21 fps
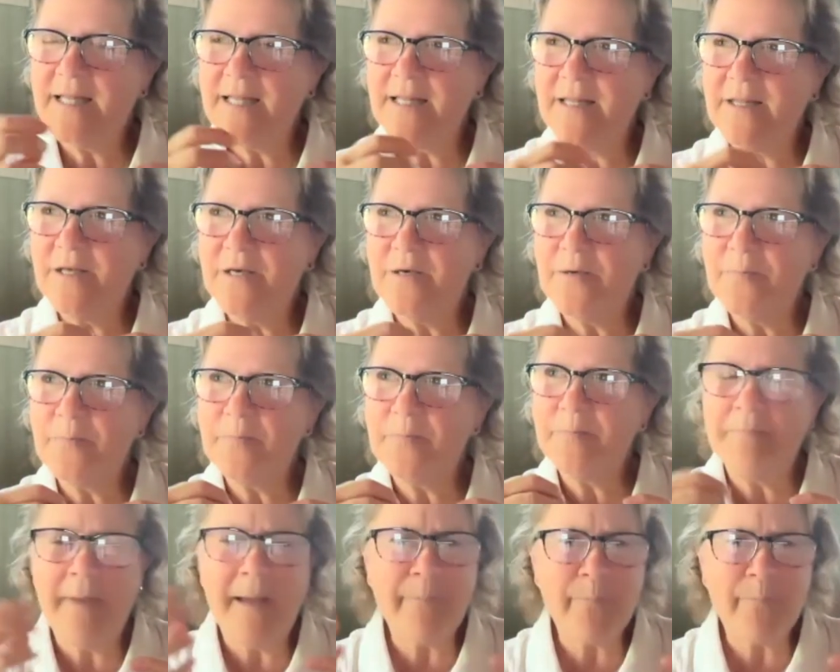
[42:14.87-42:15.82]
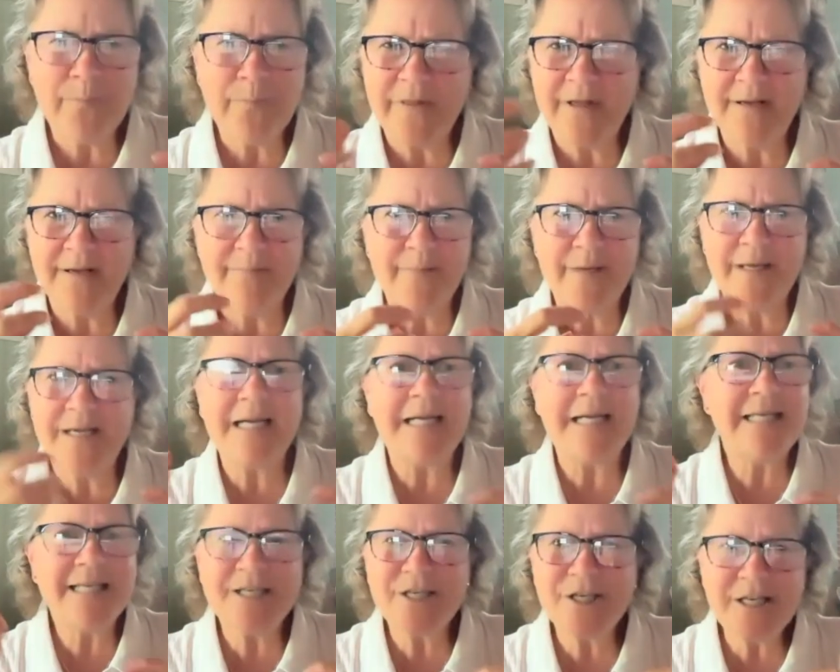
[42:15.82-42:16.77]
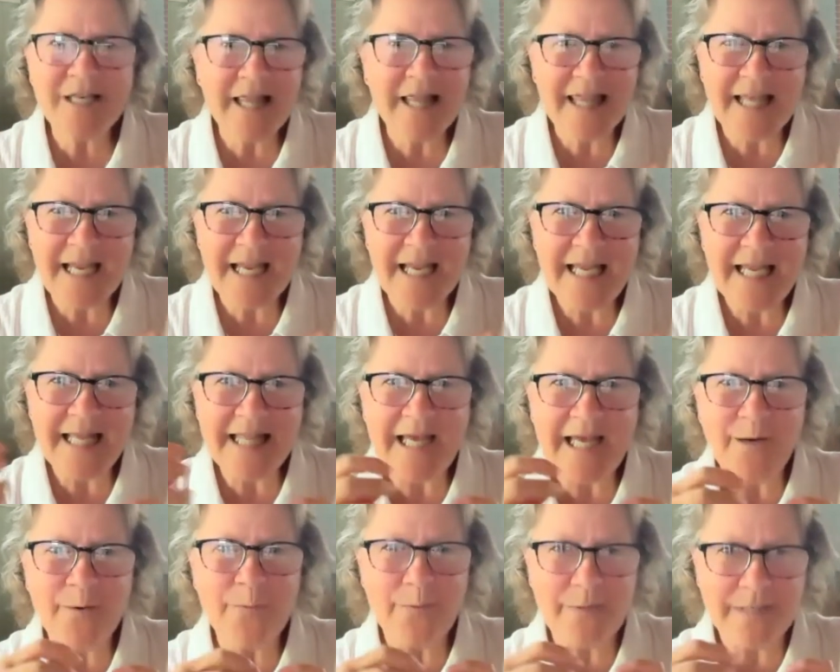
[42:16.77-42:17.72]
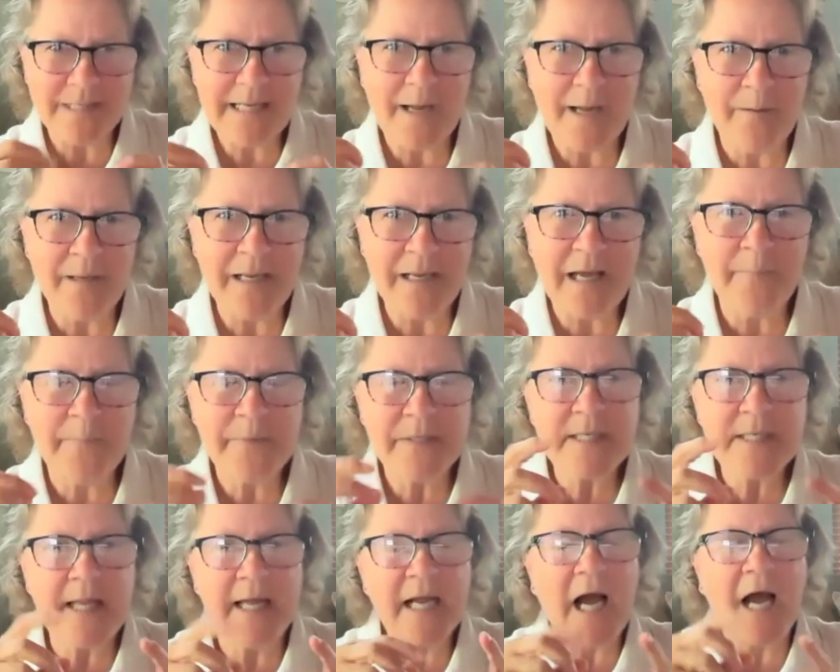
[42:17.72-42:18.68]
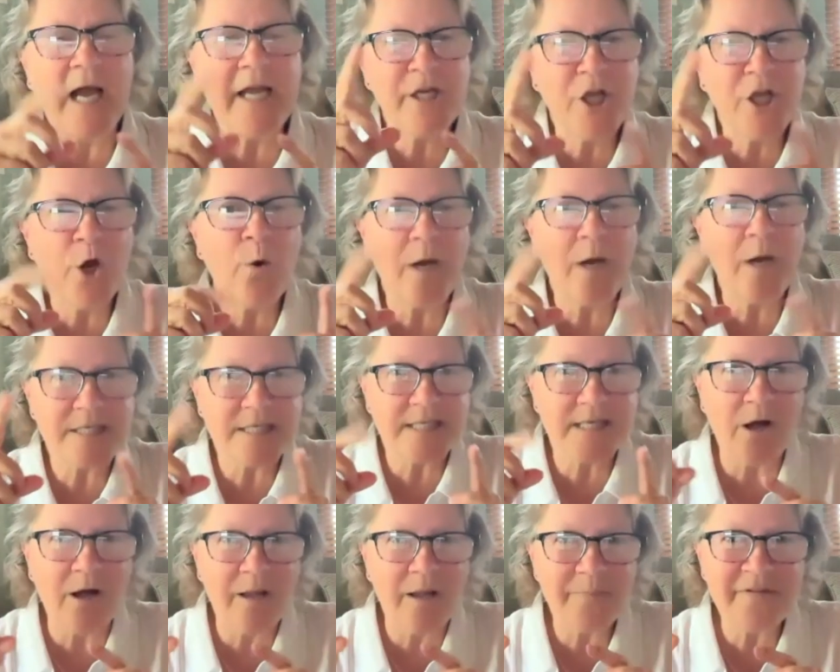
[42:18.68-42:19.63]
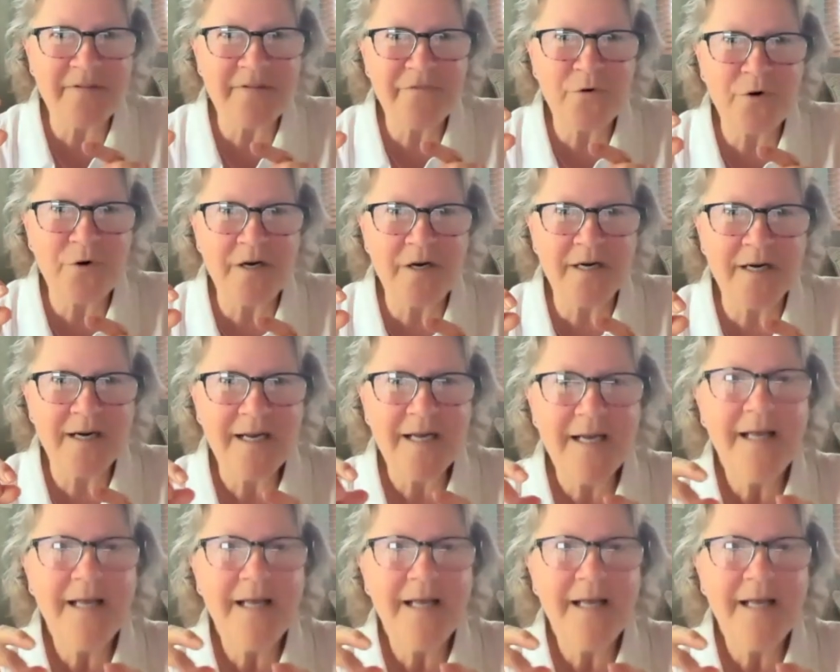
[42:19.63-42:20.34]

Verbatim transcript: the mem the conditioned thinking that was coming up, it's like I know I saw it before,